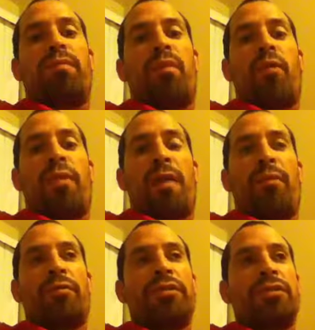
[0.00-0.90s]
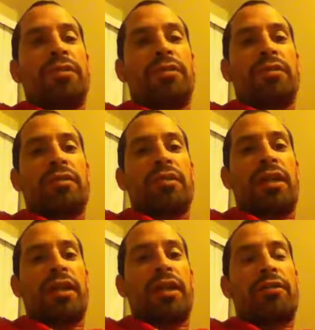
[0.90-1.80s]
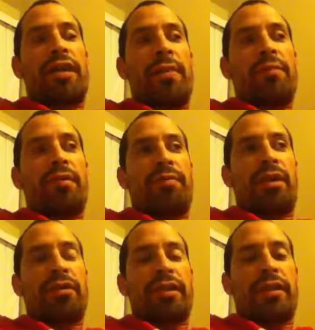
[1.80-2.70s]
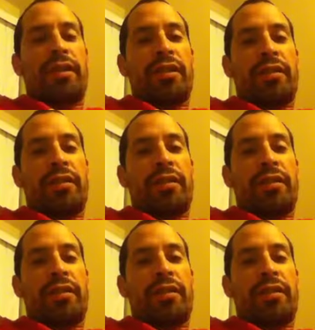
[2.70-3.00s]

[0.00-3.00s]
Obama was talking crap about the